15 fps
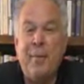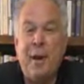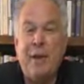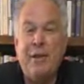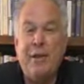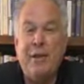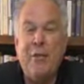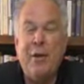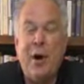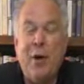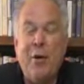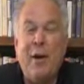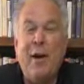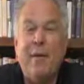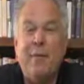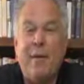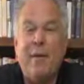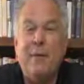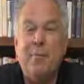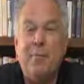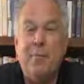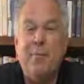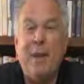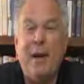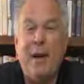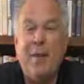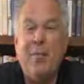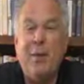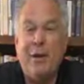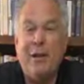but you know him as being
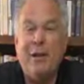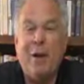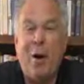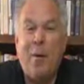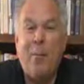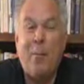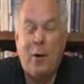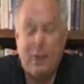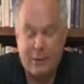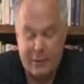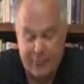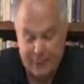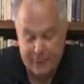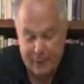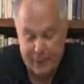a pretty sharp person.